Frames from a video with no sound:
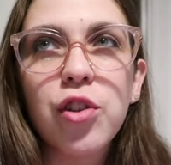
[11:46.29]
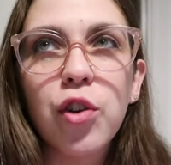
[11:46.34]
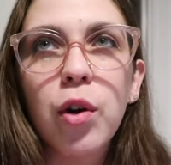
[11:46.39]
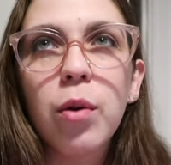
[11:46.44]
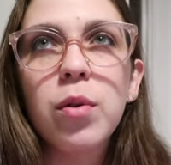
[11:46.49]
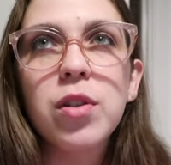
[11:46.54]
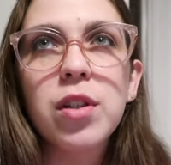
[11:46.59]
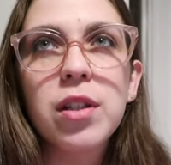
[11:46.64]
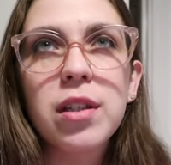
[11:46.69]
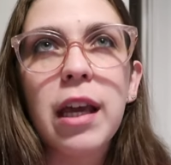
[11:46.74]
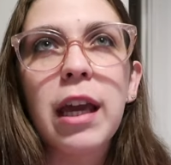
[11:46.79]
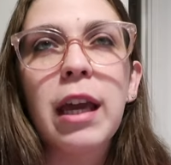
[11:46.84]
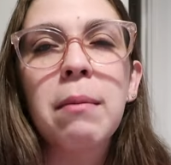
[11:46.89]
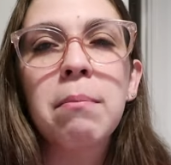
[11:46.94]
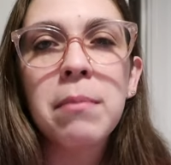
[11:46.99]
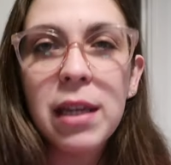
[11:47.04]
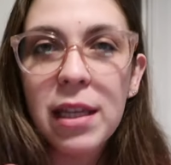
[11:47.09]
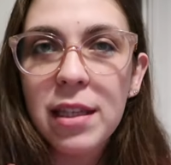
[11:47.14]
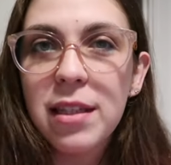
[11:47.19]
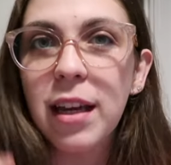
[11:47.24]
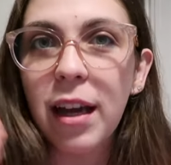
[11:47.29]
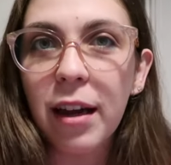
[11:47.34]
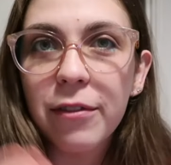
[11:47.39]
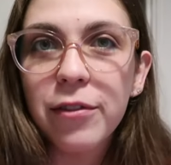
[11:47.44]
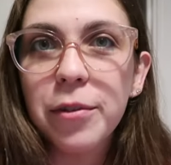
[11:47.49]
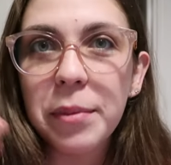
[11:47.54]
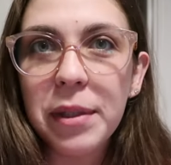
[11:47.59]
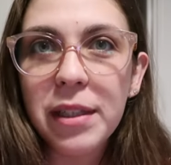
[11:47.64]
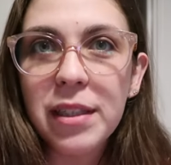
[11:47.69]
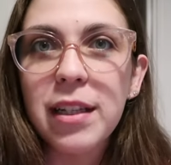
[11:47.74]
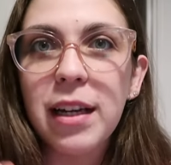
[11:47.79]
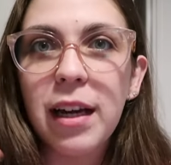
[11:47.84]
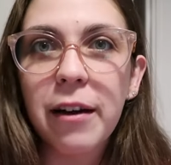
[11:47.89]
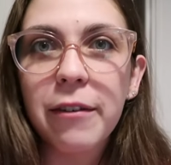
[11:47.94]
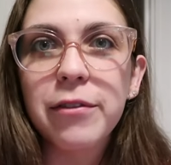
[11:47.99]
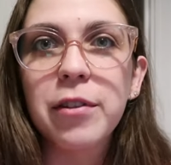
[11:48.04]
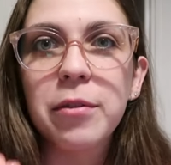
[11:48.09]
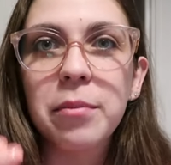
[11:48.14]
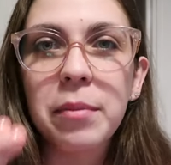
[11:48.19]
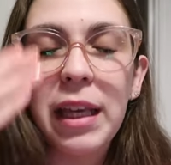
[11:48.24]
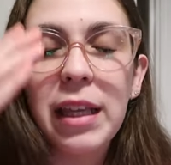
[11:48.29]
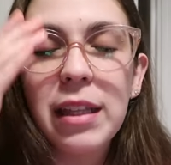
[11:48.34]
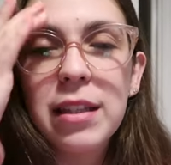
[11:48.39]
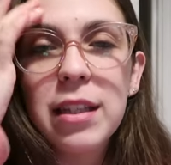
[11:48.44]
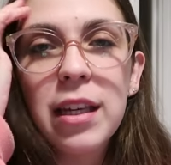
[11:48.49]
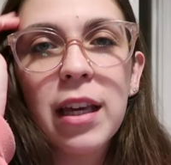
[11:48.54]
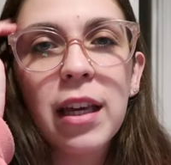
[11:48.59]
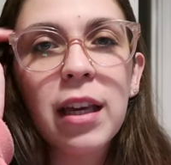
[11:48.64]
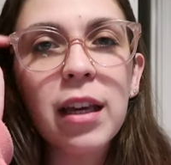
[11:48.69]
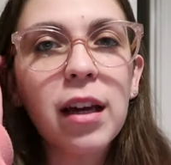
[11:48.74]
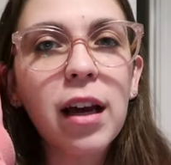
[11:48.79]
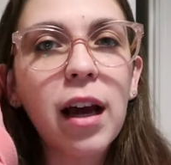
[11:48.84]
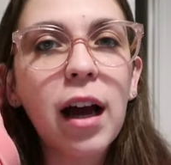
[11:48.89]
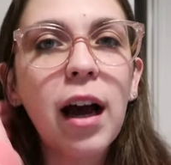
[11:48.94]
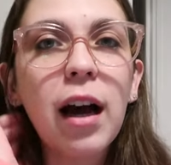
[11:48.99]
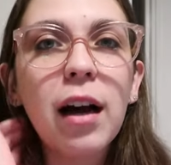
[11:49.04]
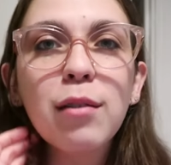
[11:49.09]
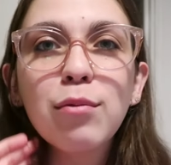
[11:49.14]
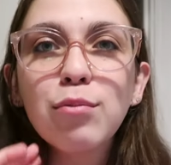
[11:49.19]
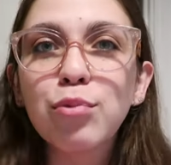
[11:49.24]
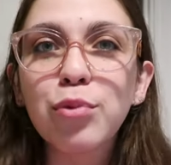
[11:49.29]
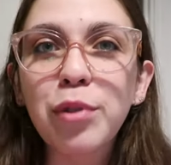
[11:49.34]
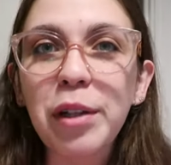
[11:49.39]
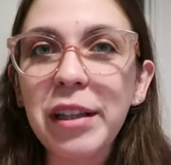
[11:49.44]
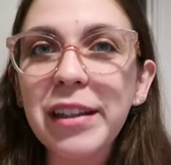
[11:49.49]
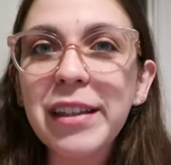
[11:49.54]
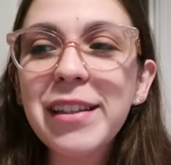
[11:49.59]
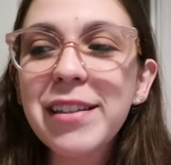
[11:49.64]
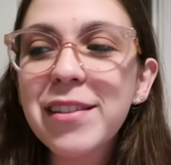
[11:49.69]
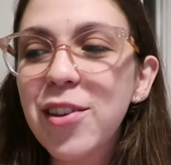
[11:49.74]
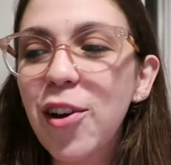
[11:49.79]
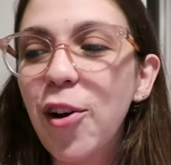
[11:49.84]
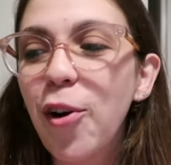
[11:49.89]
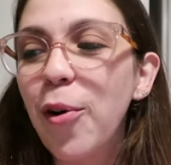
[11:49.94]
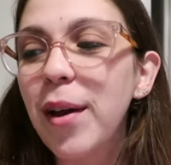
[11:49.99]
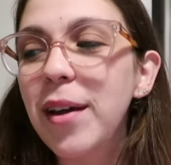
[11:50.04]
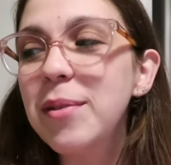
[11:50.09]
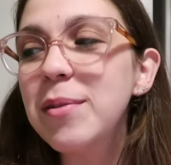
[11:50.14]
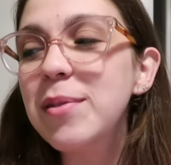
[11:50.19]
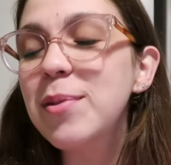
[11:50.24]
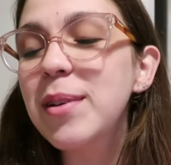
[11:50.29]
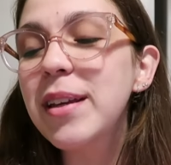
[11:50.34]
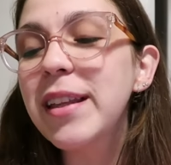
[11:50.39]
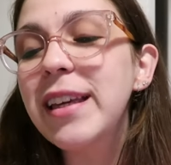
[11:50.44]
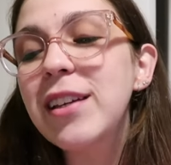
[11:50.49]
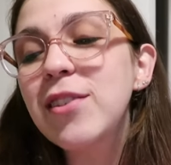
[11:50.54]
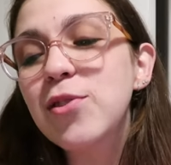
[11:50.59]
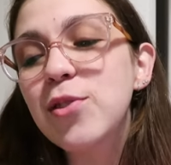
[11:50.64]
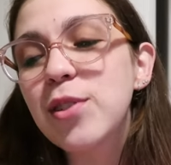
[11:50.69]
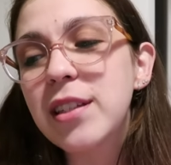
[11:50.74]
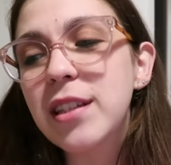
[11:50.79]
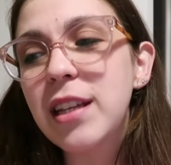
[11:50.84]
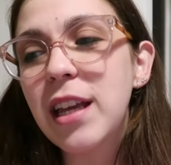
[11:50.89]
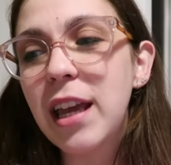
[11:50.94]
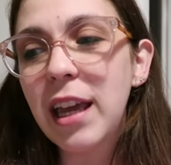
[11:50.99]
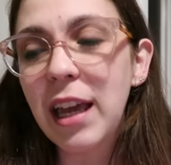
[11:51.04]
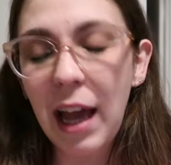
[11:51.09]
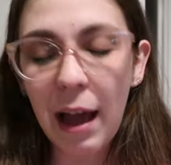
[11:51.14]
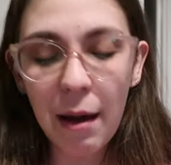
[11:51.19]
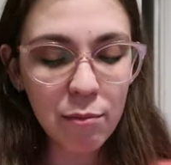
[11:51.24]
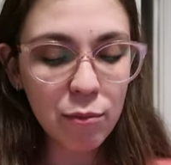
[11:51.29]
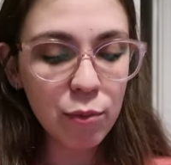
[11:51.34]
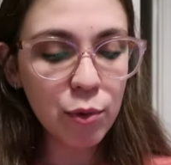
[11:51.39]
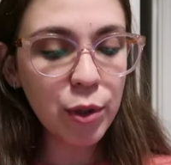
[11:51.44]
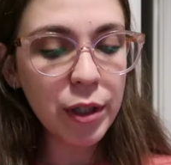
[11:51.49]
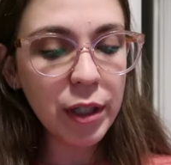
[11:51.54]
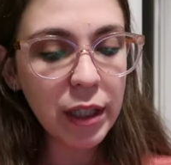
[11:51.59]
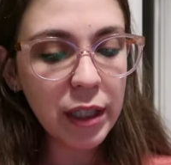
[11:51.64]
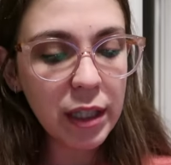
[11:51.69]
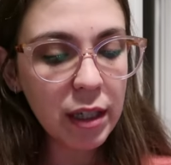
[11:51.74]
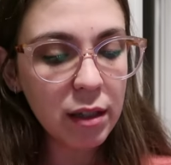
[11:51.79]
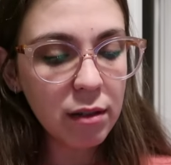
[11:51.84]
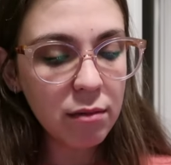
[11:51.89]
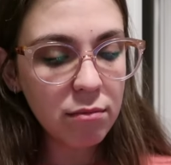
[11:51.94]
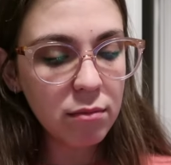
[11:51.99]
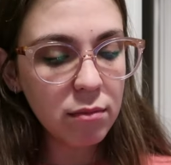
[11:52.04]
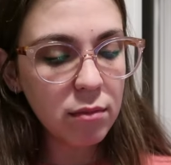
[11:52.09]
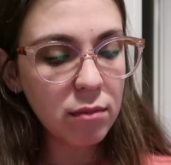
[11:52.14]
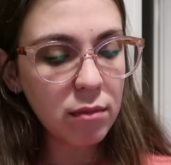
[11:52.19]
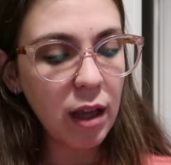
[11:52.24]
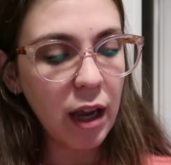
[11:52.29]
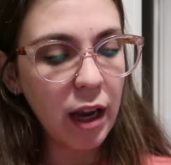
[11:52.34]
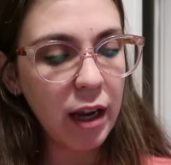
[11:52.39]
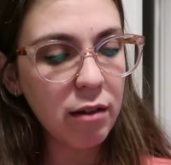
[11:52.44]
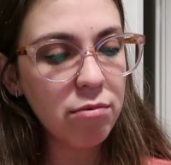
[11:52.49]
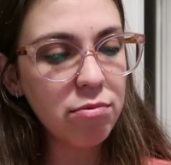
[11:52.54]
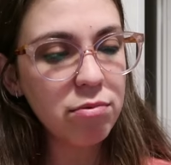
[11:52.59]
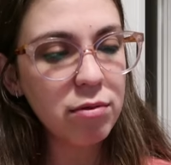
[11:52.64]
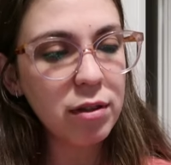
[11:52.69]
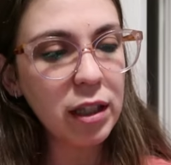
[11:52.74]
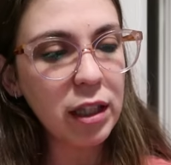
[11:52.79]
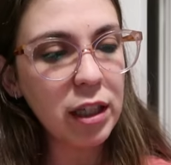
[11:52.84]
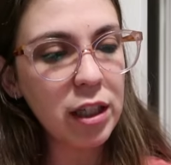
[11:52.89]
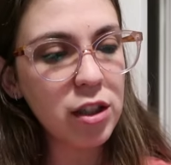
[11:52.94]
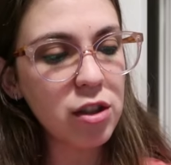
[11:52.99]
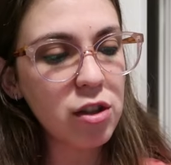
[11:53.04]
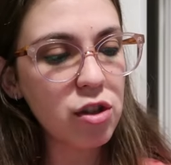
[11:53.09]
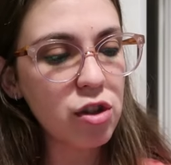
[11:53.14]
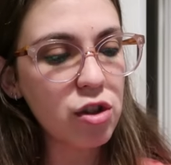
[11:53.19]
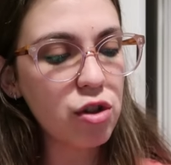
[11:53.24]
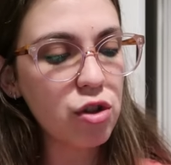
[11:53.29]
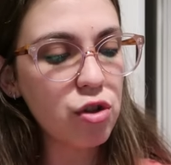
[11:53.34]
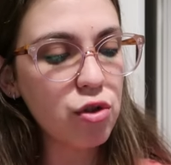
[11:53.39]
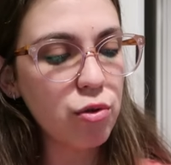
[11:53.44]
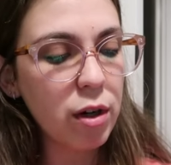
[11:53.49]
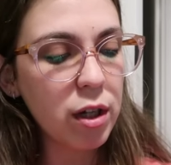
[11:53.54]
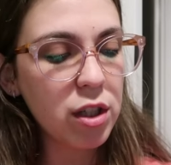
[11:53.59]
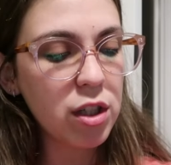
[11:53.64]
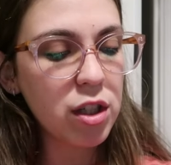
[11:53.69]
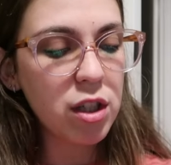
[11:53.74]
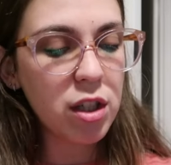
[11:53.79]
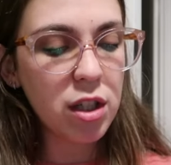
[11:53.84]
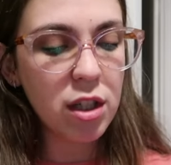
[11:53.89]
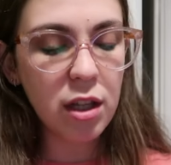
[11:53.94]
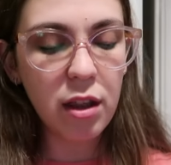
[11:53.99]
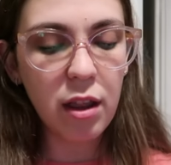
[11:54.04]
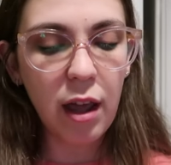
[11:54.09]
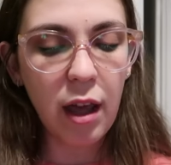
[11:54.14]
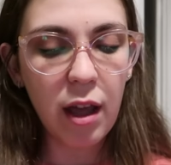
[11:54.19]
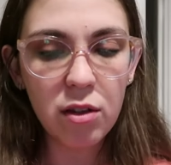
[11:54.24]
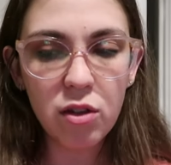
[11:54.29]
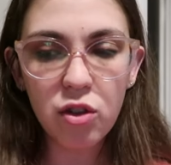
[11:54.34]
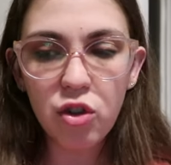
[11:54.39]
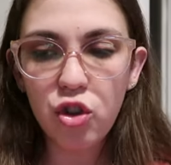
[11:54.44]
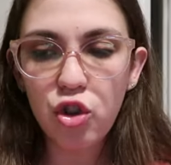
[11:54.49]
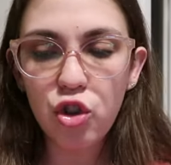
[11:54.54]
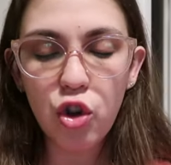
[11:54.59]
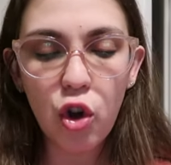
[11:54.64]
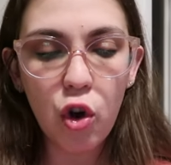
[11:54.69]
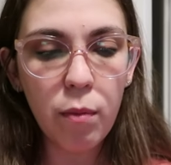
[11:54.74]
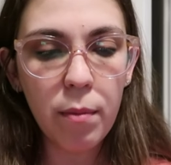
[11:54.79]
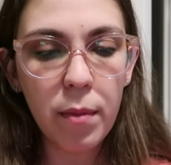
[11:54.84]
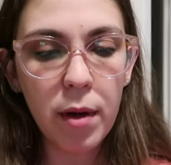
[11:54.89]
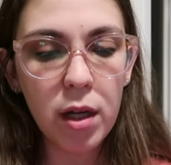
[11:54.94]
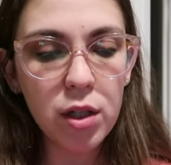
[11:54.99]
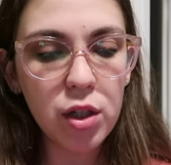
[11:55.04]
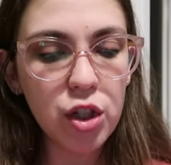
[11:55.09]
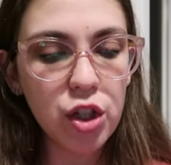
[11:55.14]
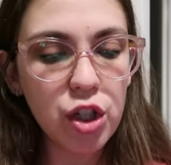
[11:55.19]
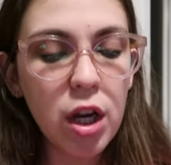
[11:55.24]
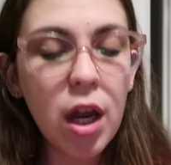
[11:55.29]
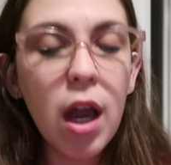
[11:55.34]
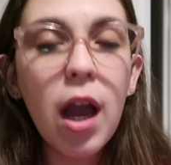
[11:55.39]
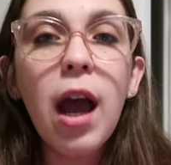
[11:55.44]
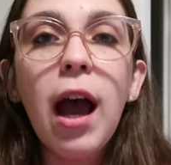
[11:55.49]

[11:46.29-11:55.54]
to do. It was just like meeting after meeting after meeting, really. So it was really interesting. I really just stretched that so much.